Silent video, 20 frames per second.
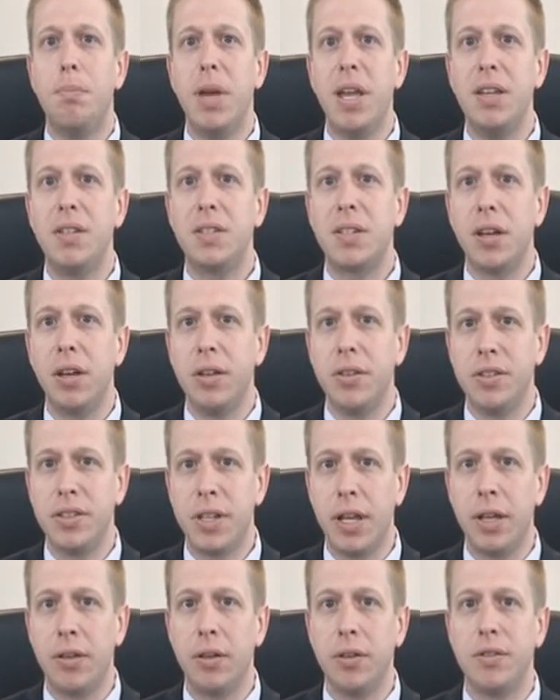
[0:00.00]
based on
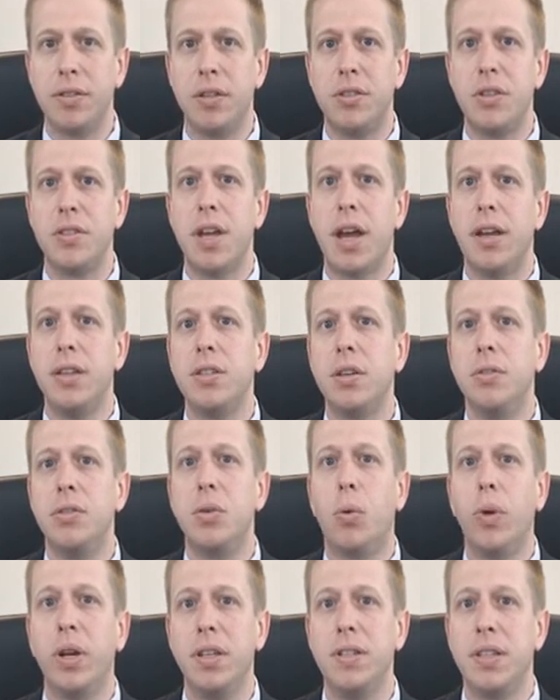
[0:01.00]
standards such as ISO
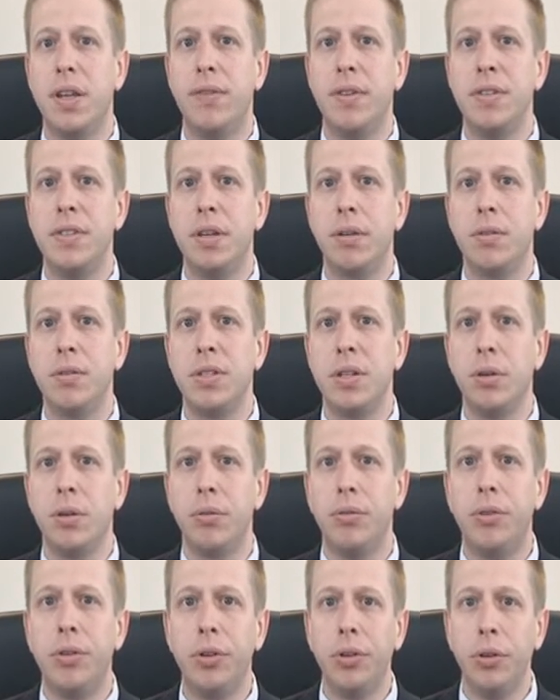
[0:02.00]

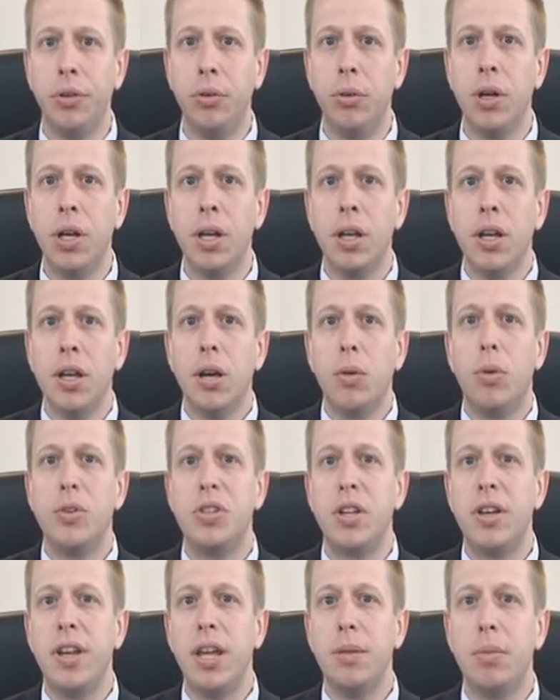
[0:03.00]
27002,
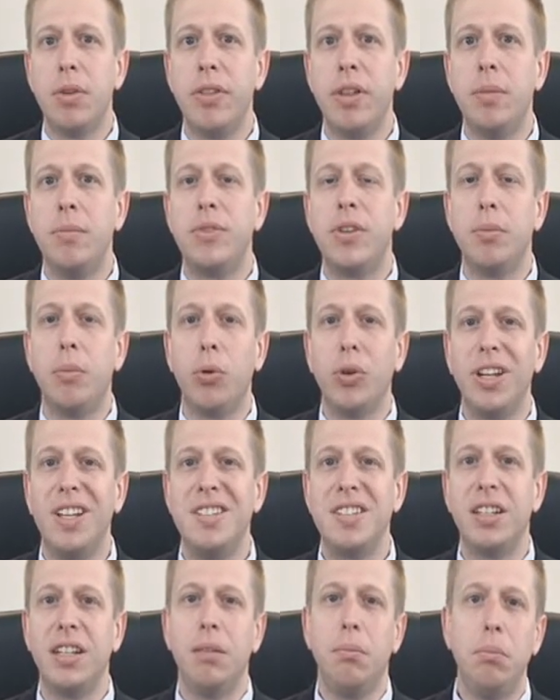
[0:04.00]
which enable them to more
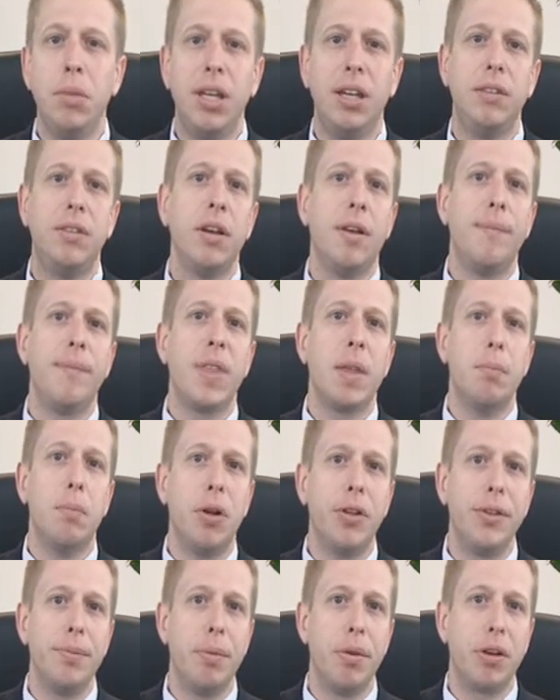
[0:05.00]
easily meet
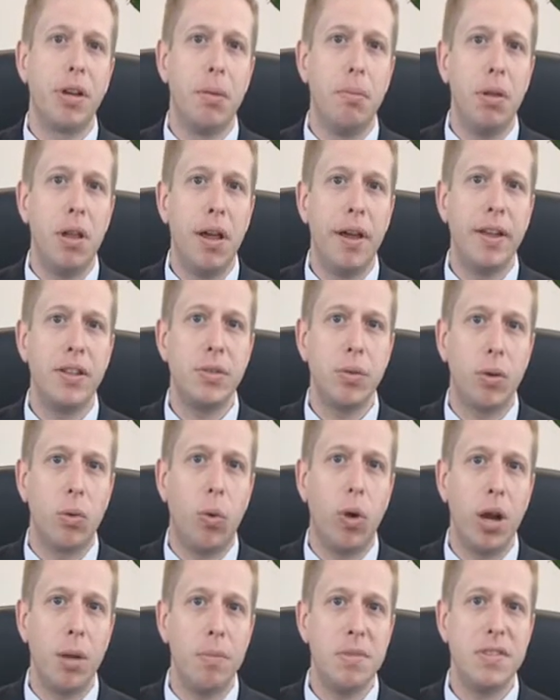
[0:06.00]
multiple compliance
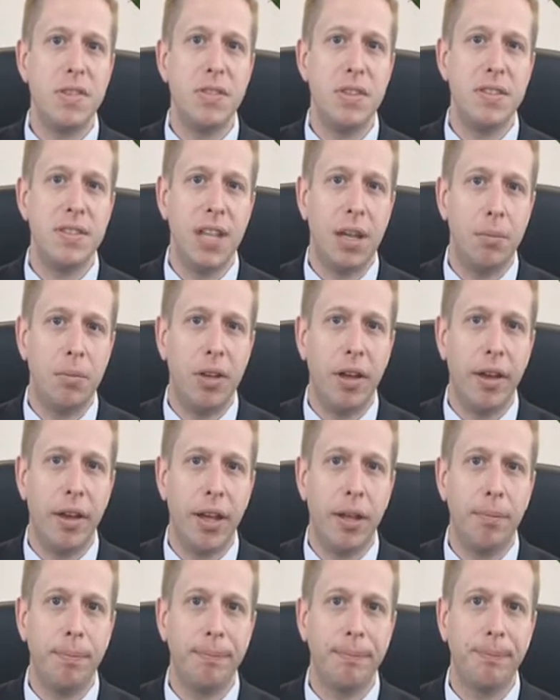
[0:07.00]
requirements at the same
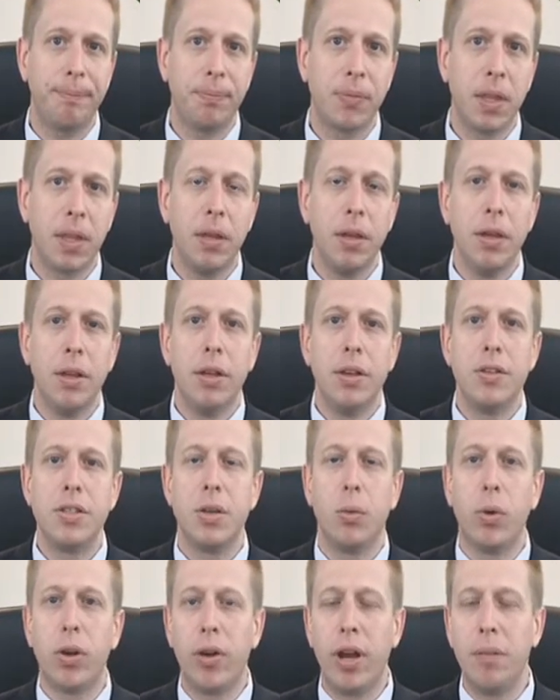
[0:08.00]
time.
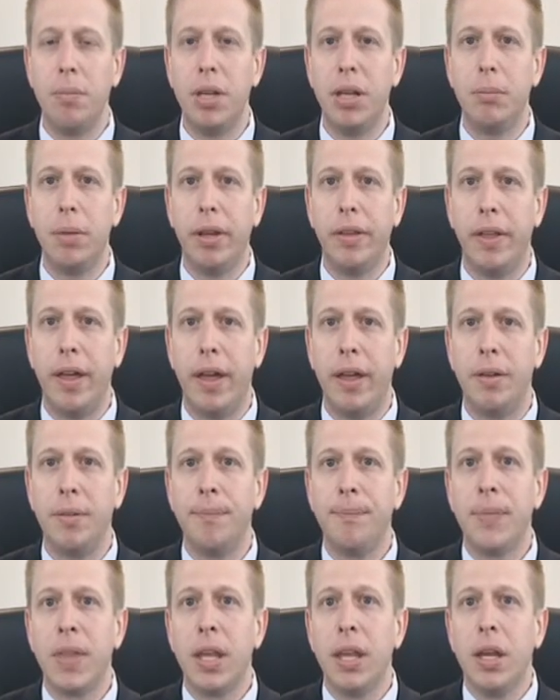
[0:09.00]
So what do I mean by that?